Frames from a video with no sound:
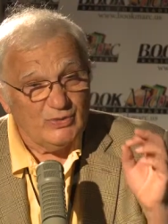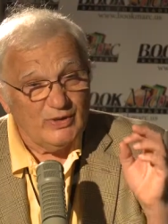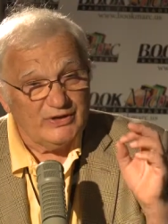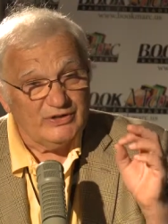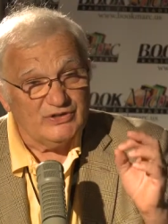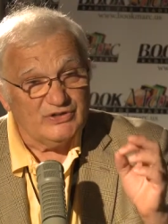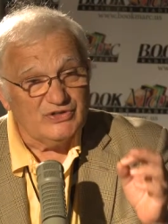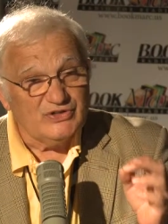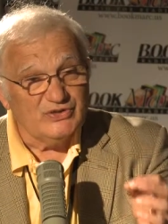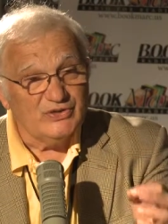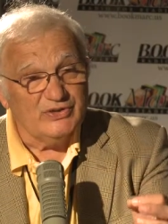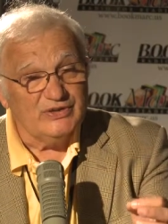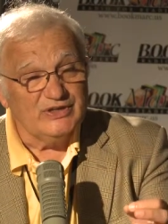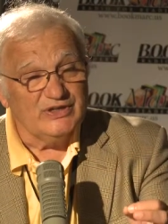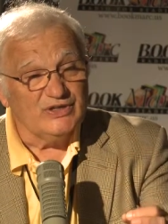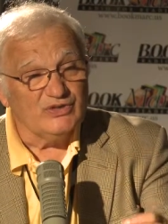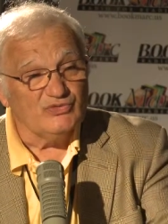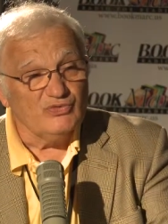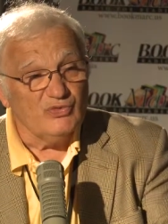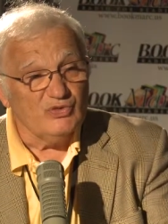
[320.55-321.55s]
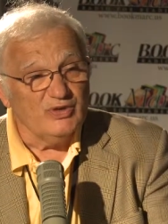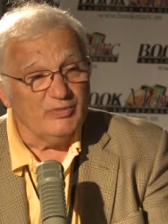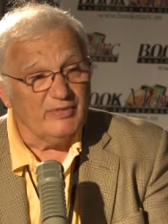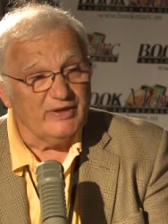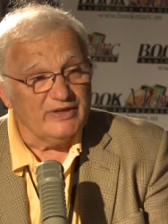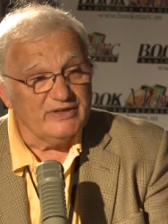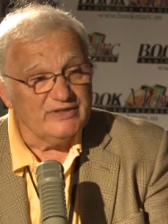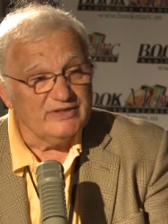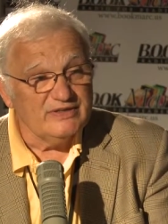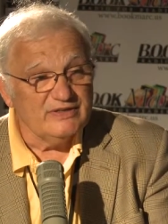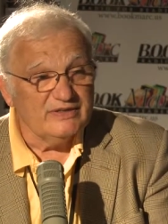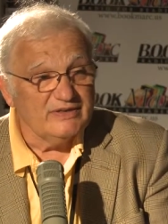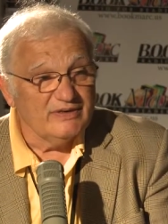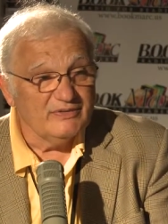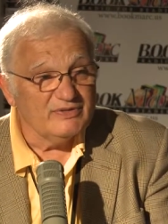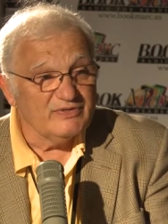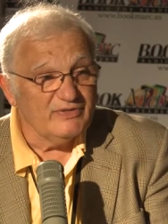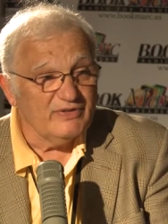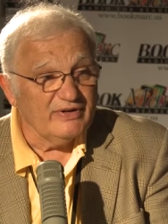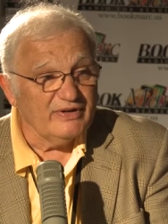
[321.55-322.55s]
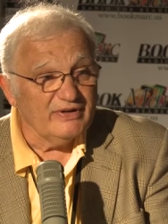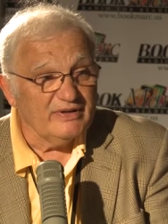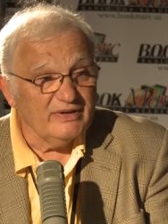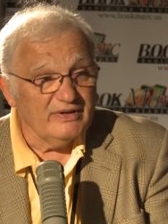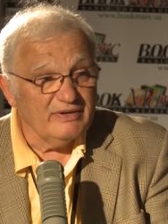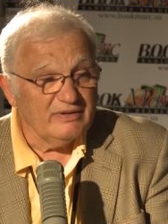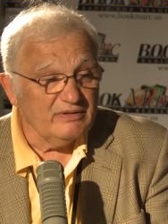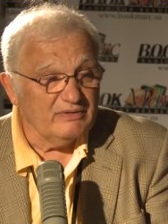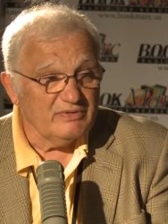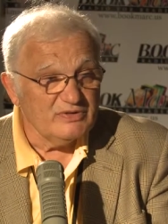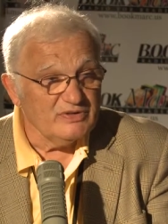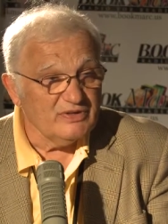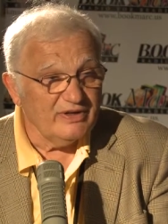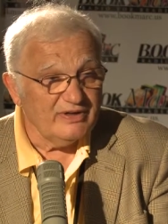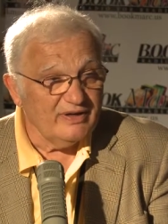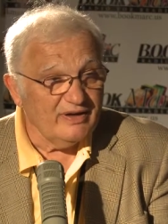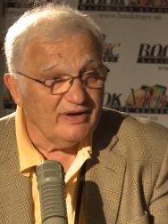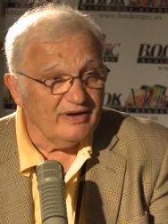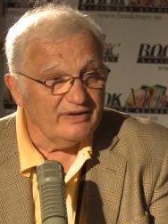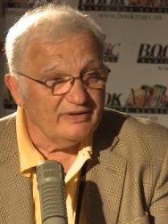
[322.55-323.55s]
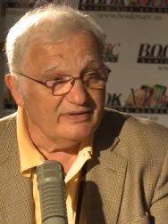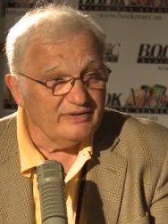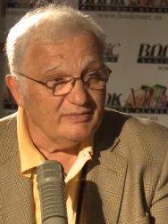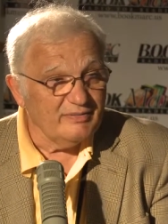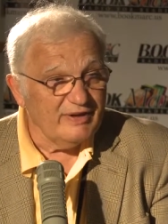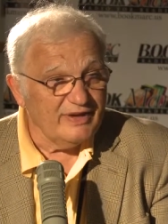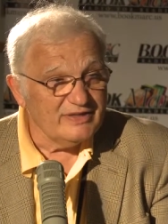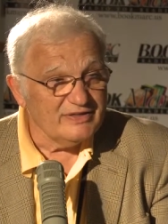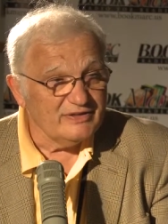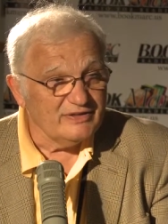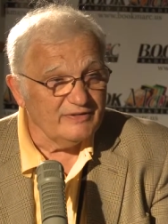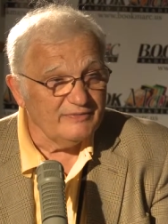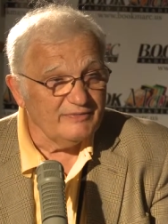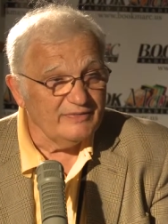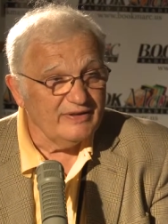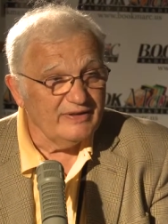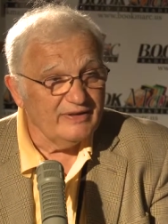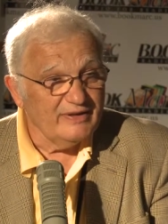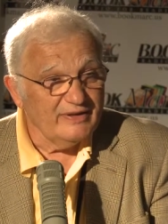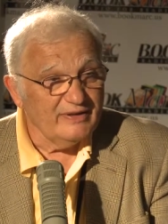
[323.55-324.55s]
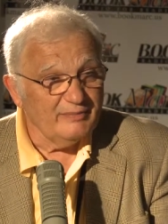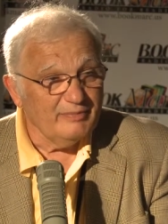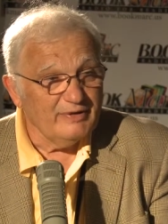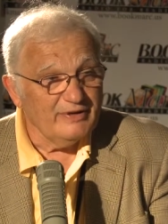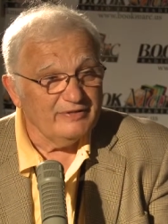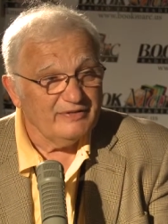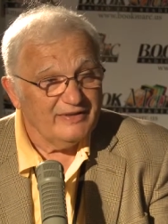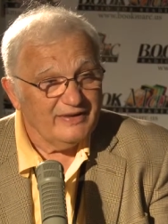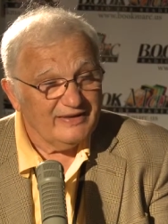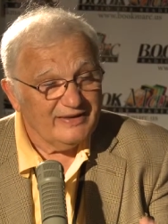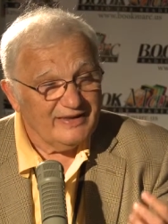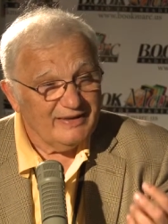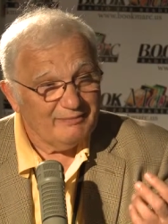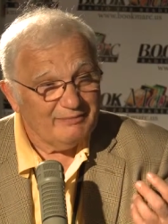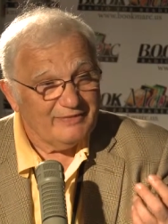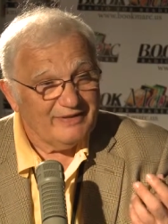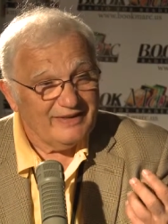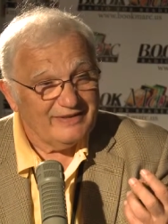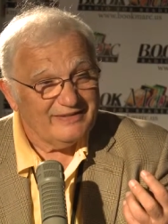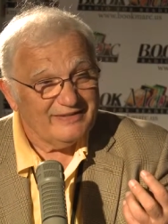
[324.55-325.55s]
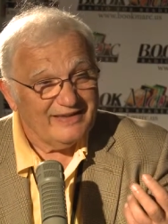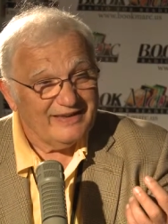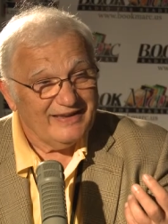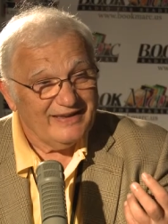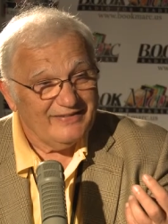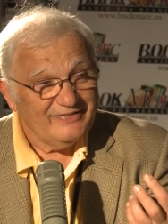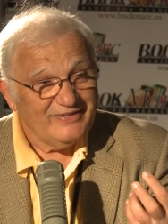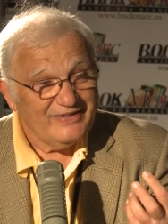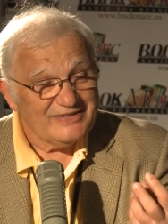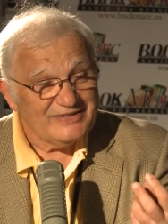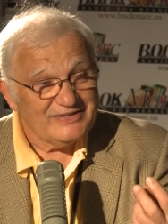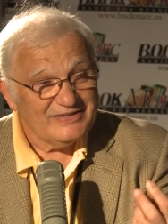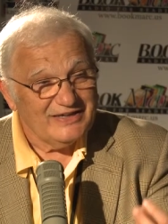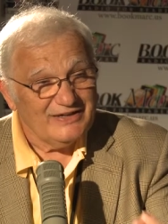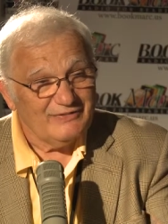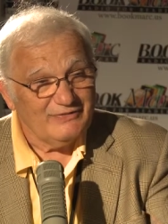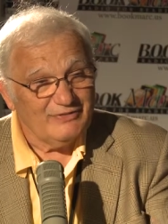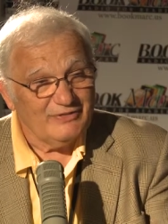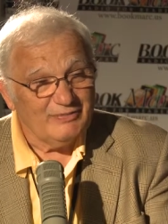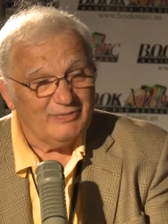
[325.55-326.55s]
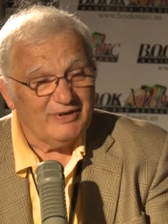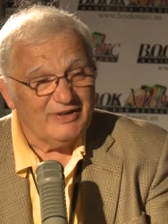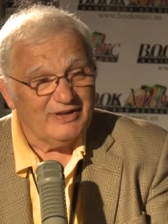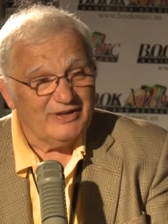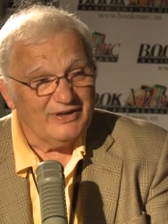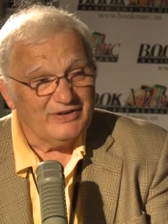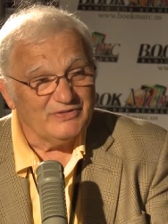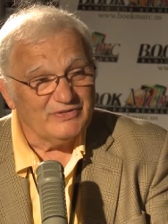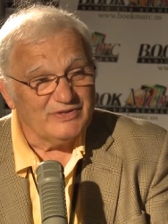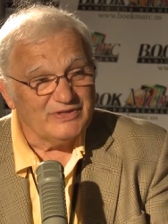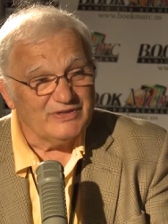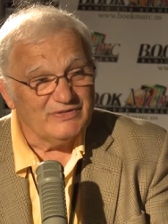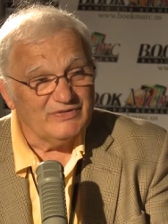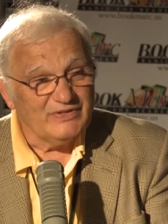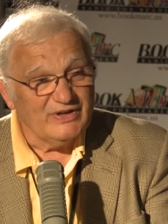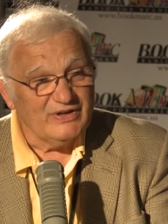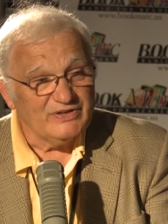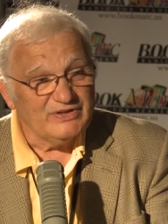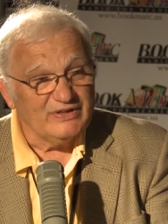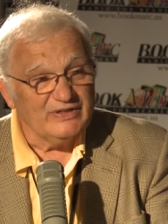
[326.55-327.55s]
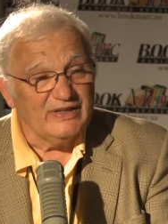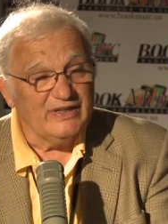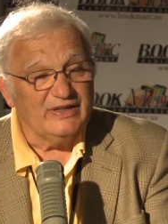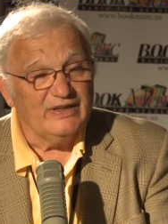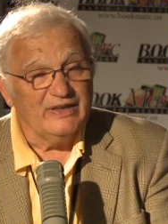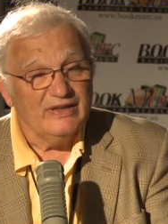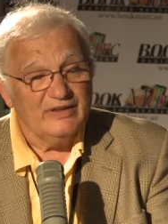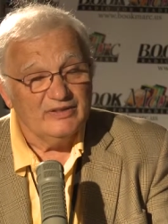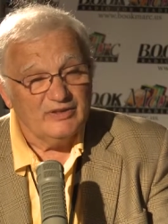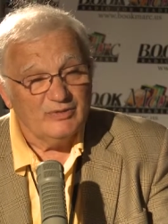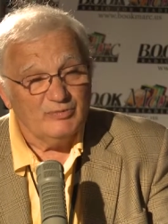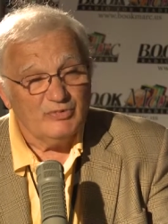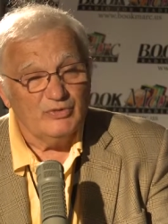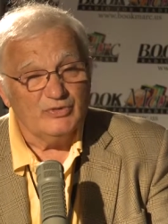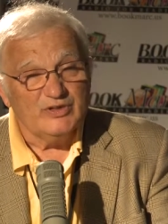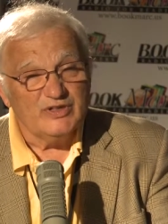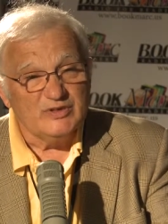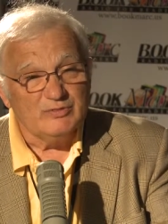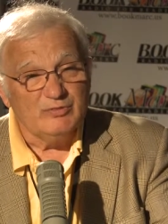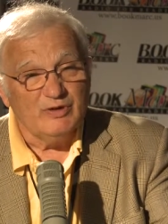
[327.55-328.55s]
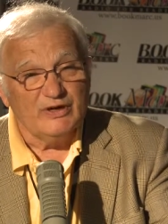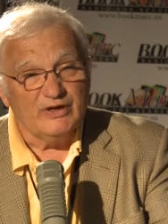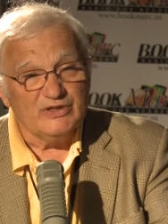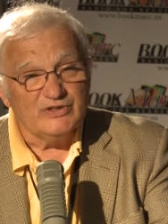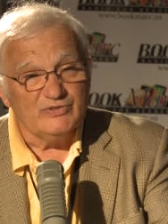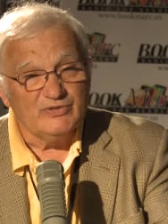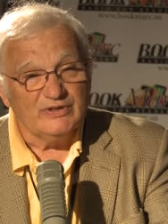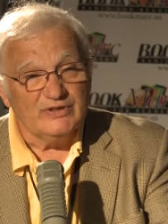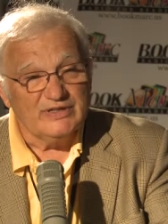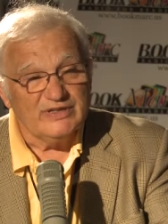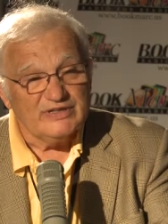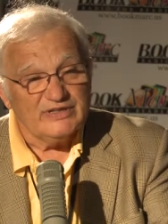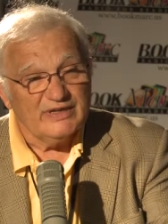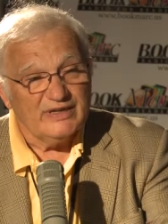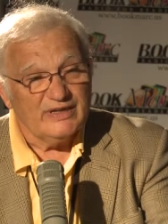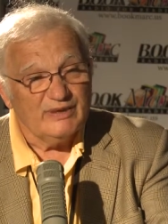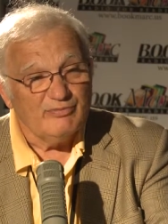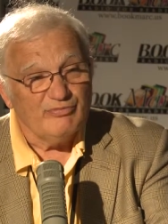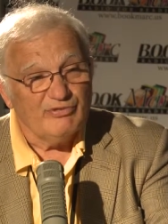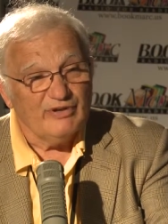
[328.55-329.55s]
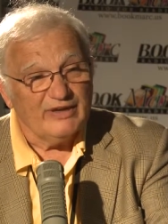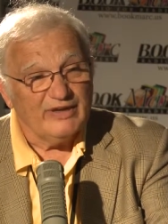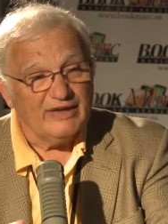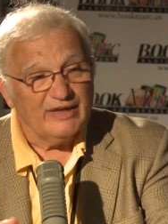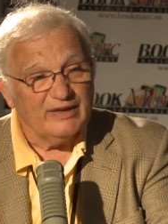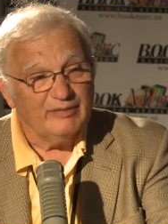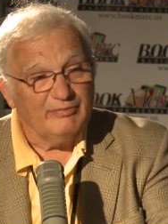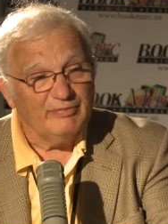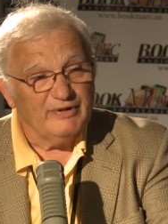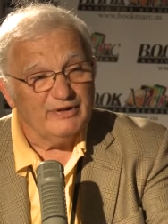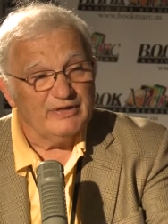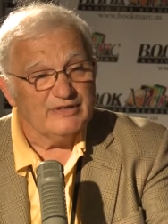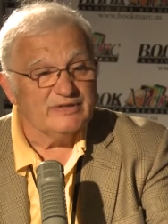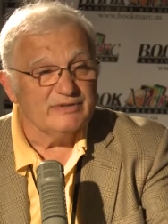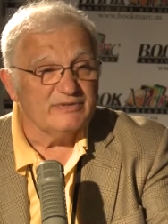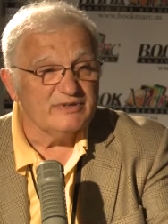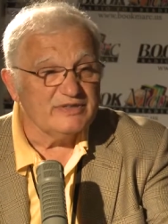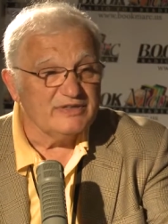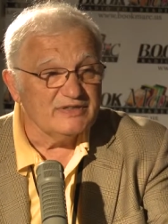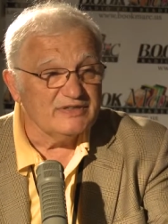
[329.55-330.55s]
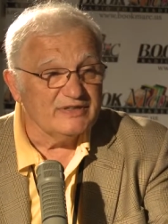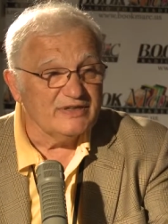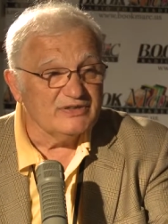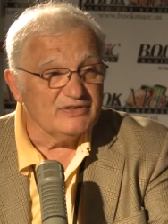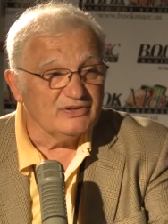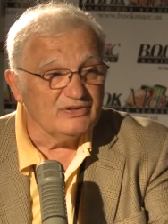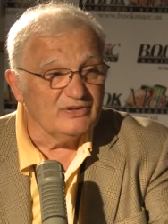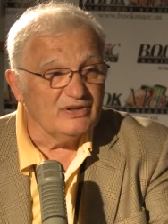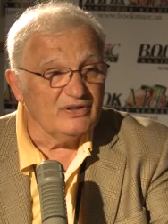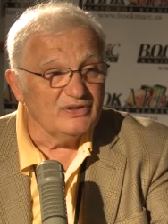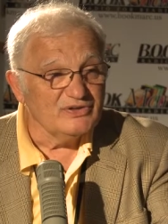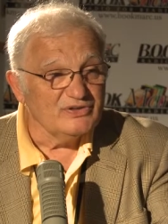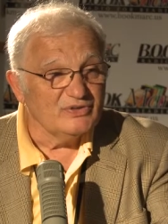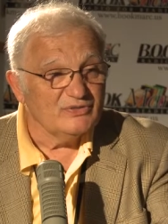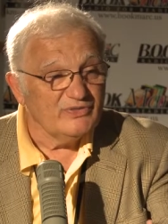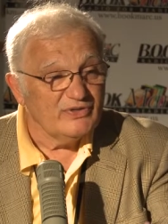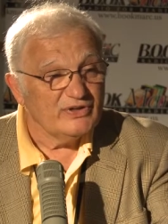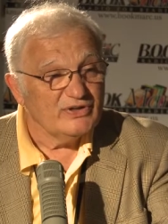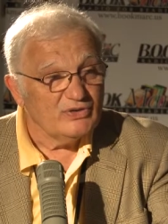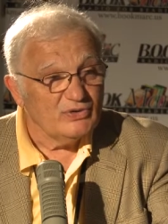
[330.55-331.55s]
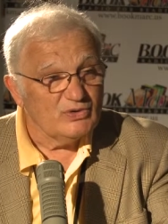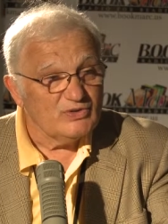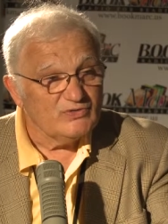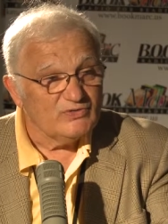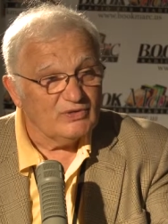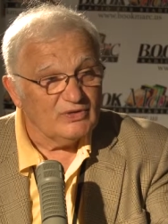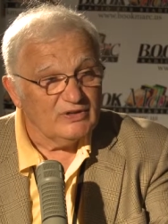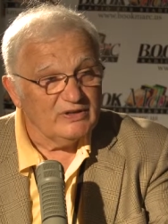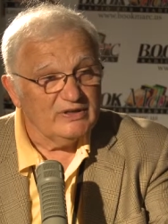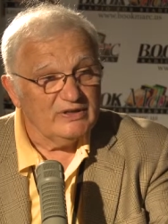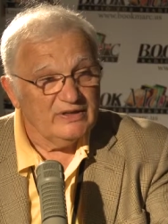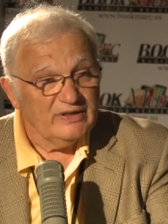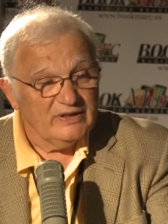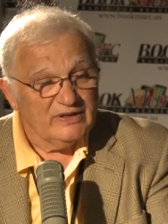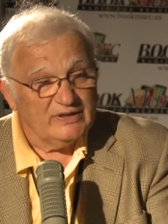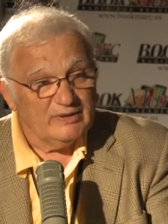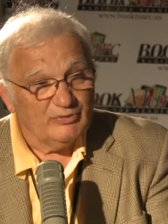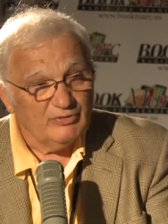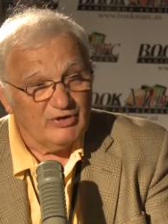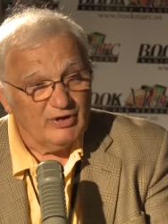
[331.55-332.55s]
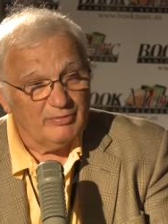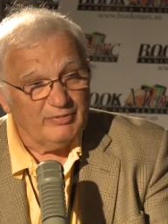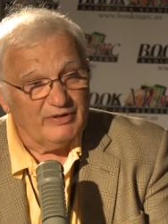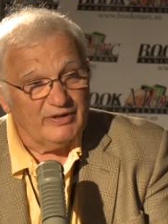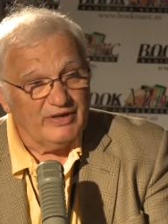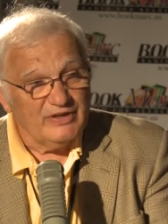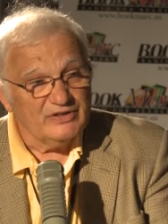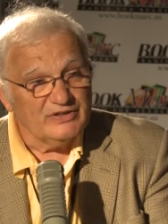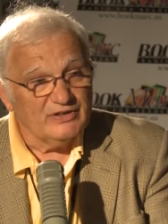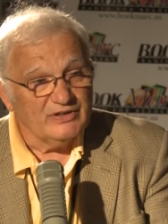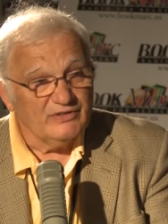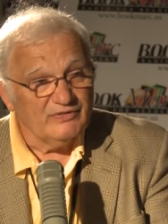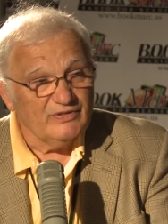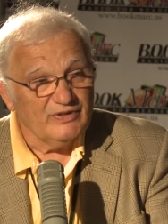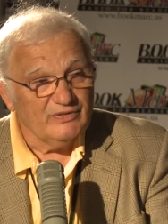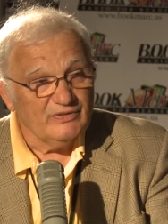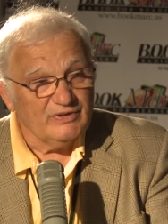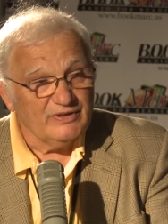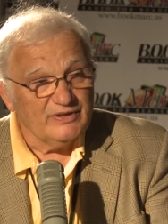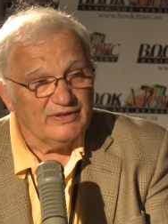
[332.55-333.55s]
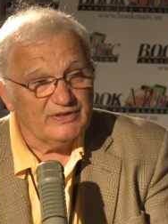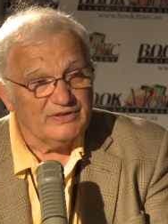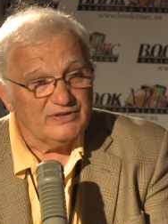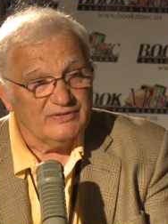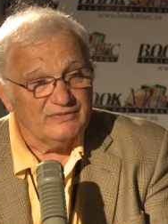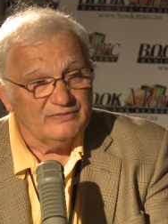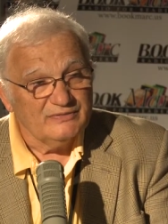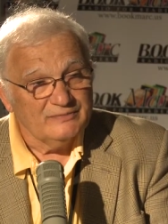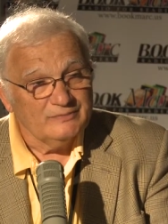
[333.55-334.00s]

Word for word: you understood these rudiments, it was very it was not hard to master. But they kept that they had that secret for many hundreds of years, and then the Buddhist monks really started bringing it because it was essential, also very useful in the propagation of their religion.